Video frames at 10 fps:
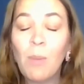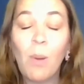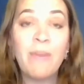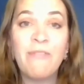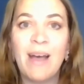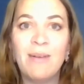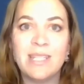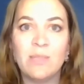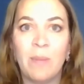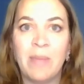what we found
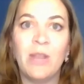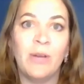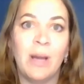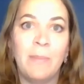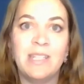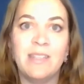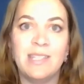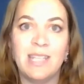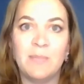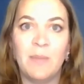is women who come into
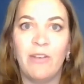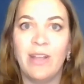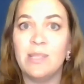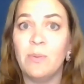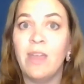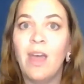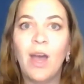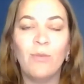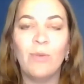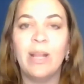this experience with
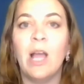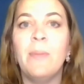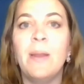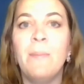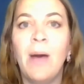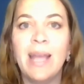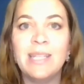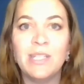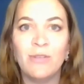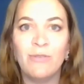a really open
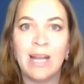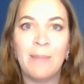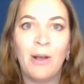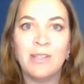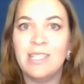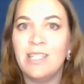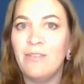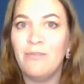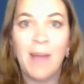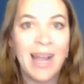mind and a really
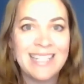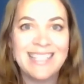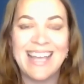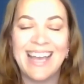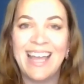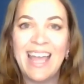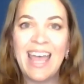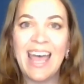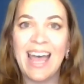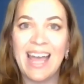positive mindset,
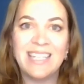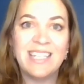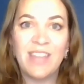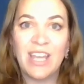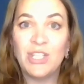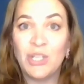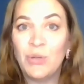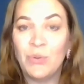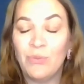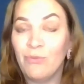and they
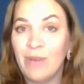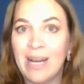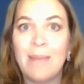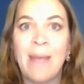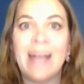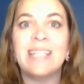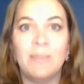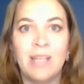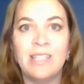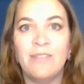do really
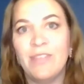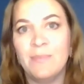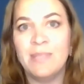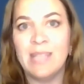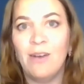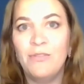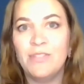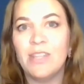maximize it for themselves.